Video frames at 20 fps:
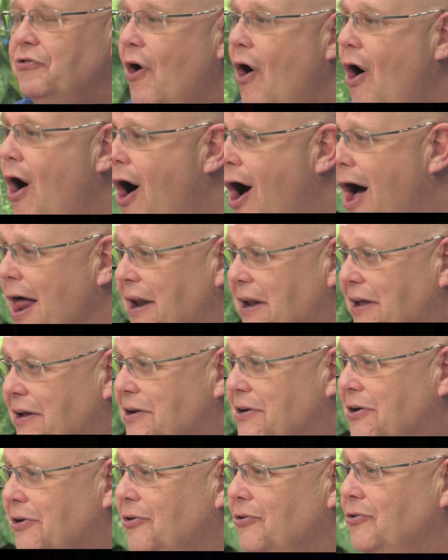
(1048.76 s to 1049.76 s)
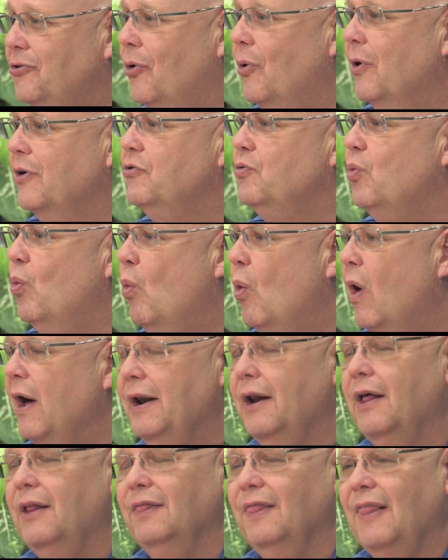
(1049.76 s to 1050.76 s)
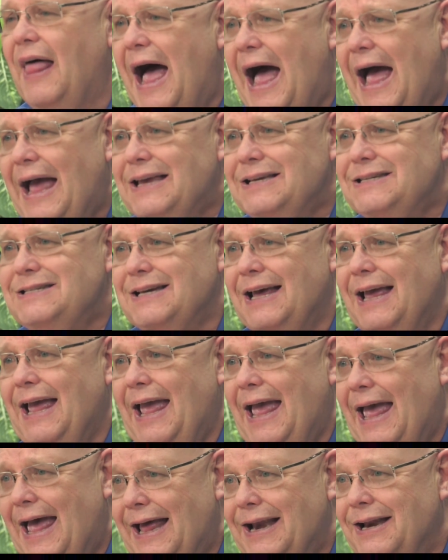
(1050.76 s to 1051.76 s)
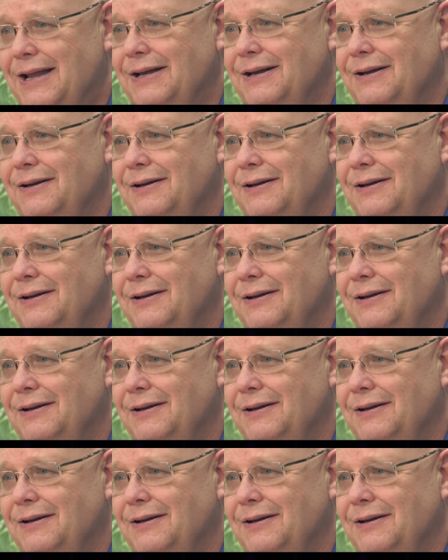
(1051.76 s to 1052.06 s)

on towards what lies ahead.